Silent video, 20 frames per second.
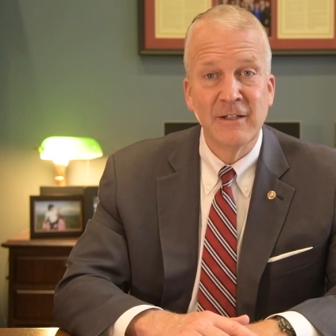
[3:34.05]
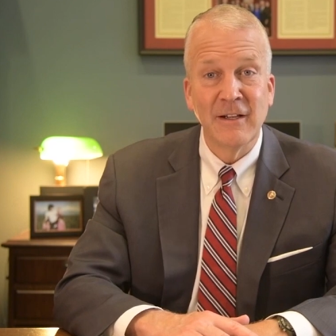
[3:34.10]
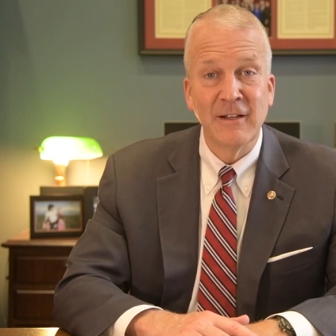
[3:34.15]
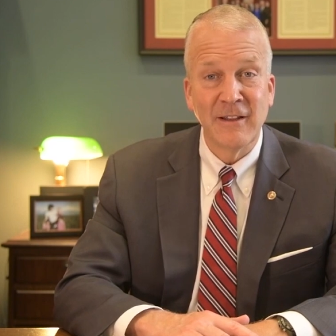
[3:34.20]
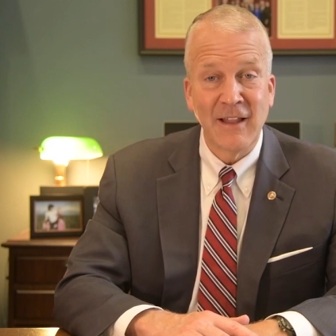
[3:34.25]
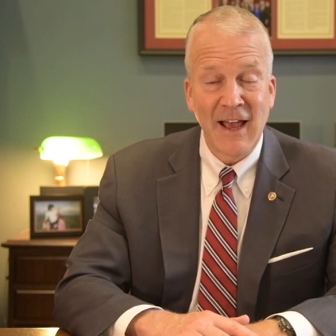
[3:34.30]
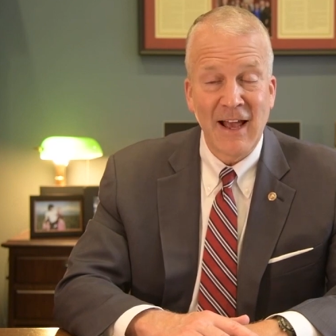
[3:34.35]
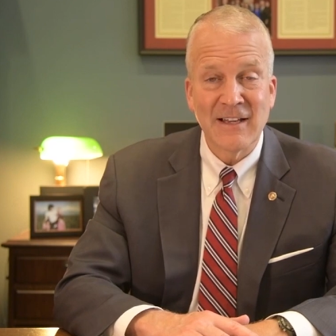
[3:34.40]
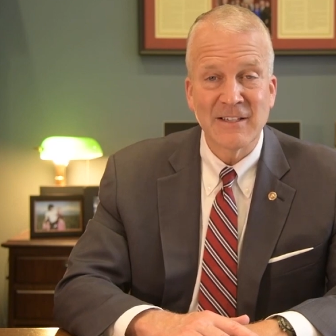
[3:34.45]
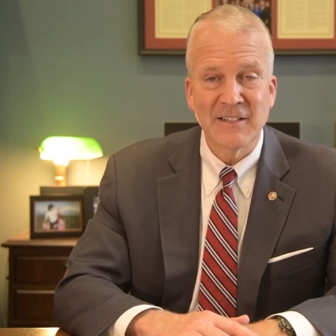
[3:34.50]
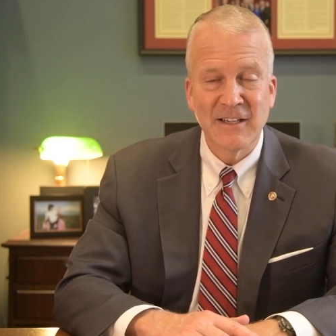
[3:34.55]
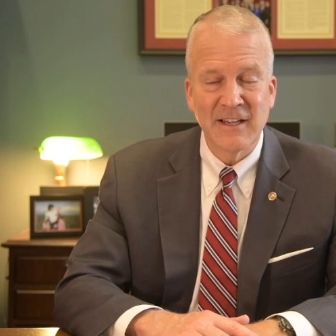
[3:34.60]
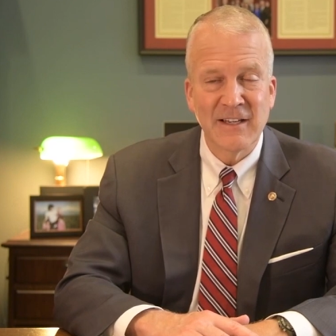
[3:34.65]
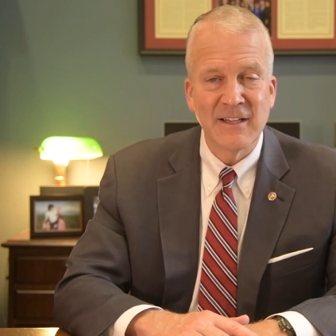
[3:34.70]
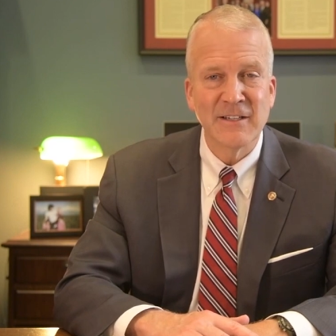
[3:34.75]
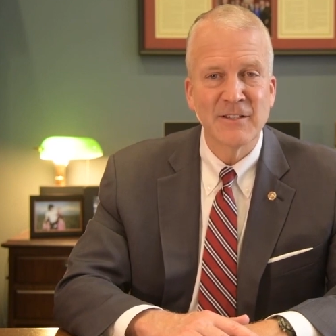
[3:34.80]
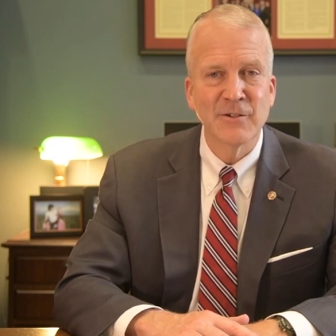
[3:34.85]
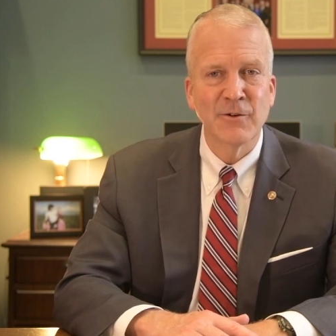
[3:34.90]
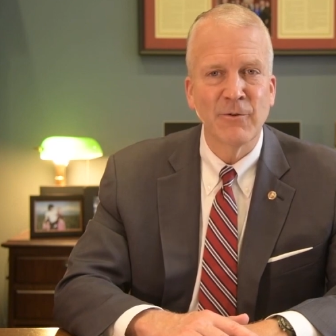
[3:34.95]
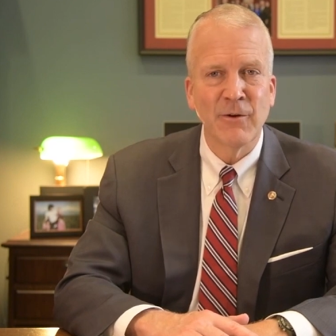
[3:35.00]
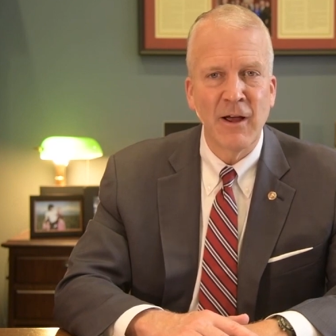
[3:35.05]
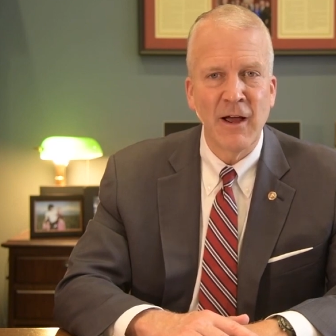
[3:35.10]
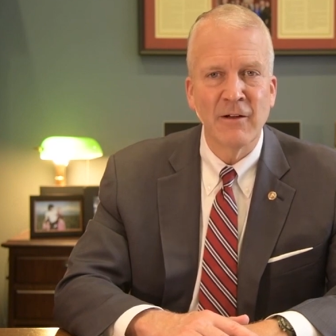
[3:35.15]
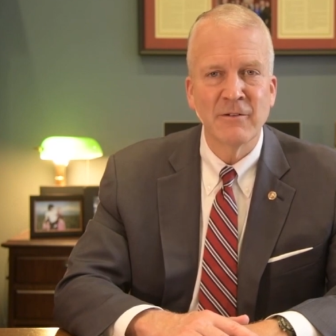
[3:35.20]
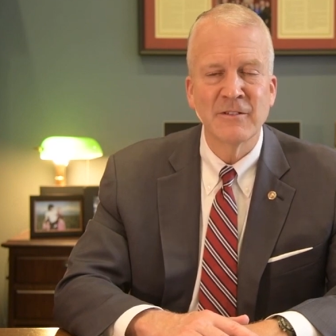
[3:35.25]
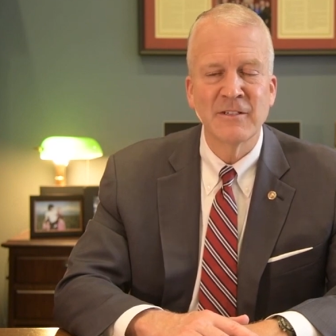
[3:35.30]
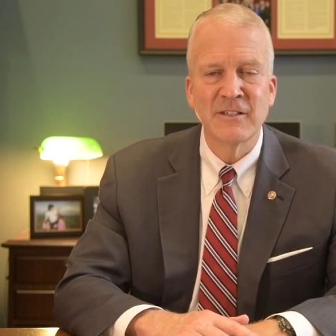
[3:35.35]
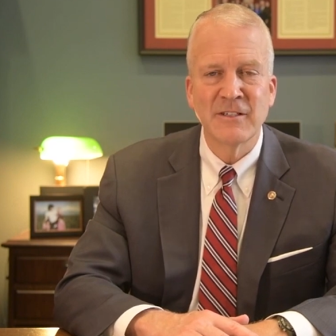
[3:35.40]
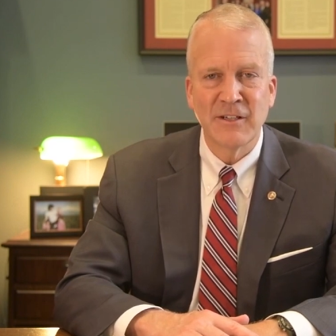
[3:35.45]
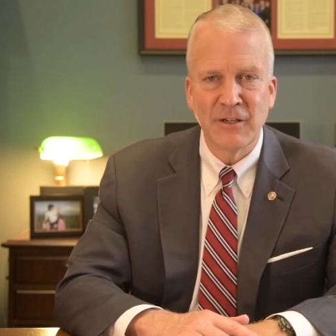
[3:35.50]
Alaska is
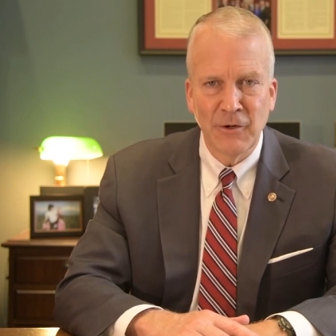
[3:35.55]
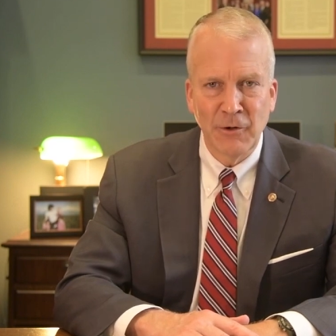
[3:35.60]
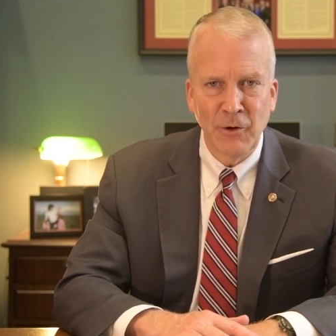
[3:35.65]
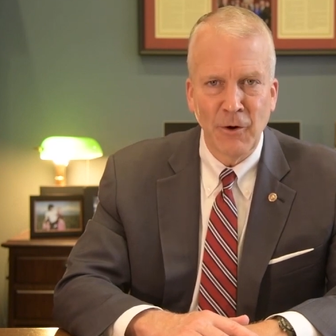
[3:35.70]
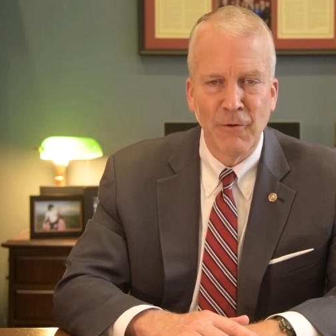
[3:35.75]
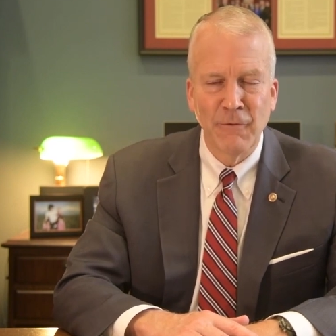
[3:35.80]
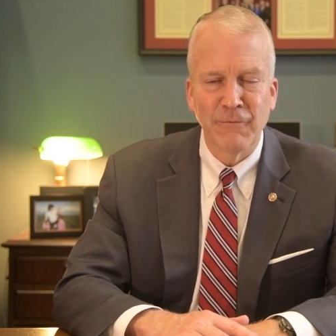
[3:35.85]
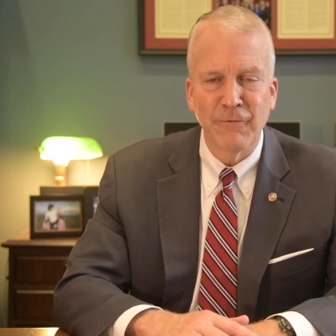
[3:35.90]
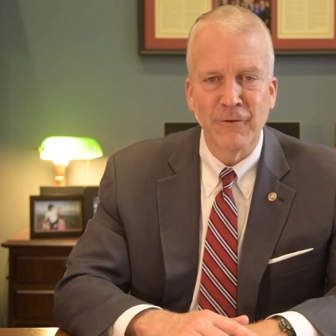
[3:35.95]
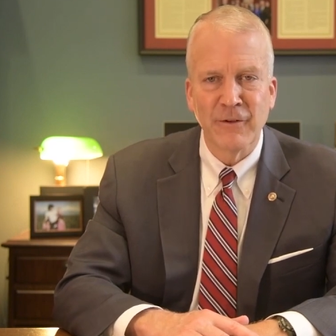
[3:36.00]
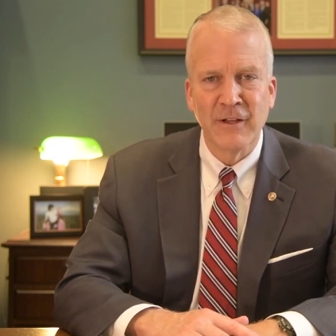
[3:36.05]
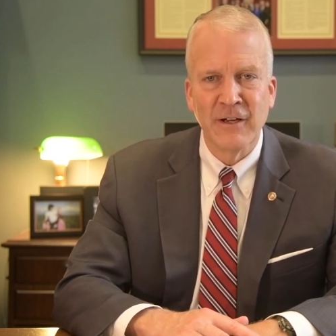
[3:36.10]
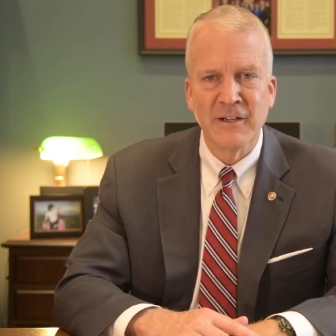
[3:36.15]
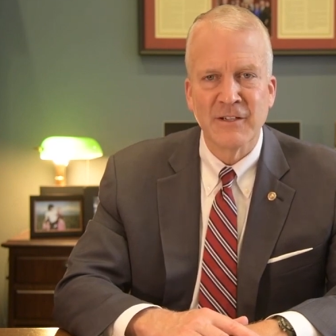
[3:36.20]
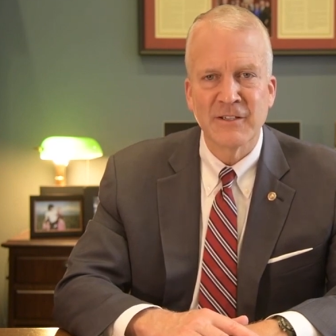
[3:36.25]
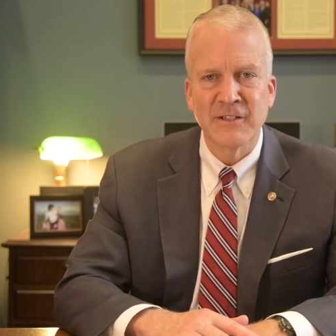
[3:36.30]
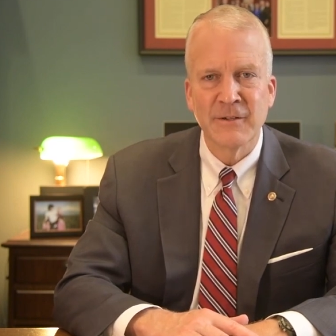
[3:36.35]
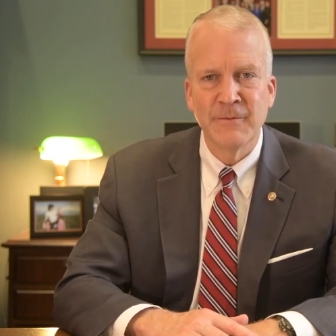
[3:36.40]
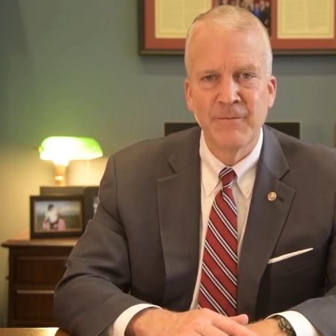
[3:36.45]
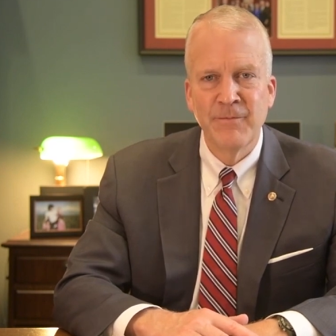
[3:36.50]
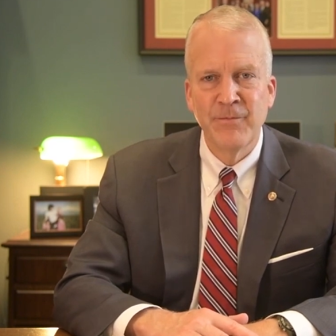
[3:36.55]
ground zero for this.